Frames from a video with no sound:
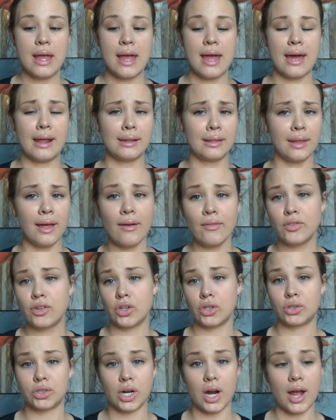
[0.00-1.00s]
I'd love
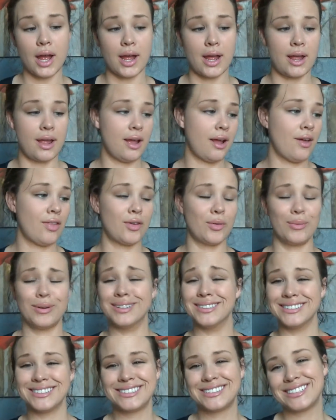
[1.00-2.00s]
to try other
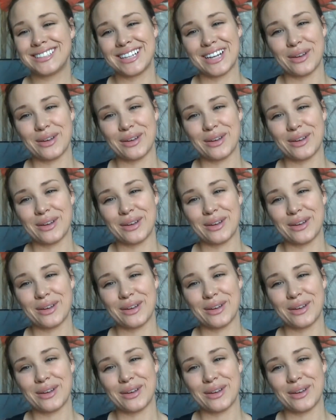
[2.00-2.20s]
ones.